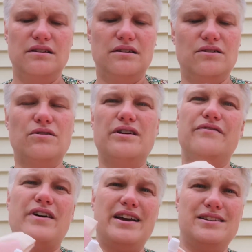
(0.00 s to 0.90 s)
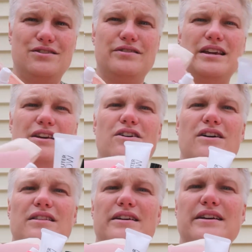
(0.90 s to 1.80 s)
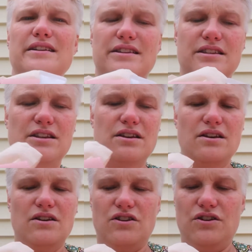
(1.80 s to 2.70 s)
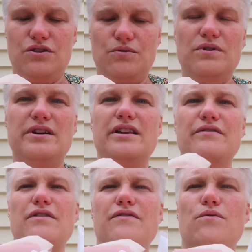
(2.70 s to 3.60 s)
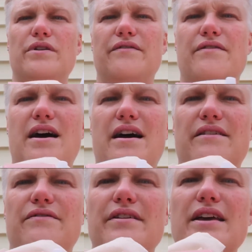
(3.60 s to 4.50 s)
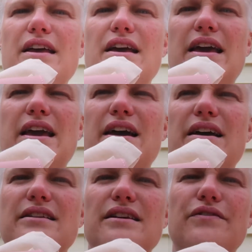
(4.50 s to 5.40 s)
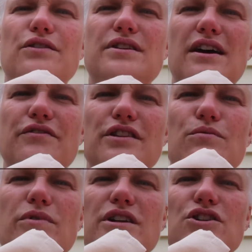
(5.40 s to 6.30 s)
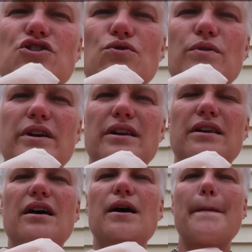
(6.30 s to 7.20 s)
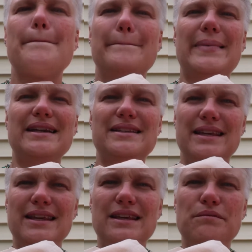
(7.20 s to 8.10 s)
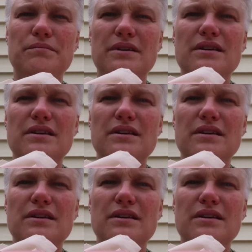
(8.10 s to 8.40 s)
or advisor, they call it, you will get it for $45. And if you definitely want to join my team,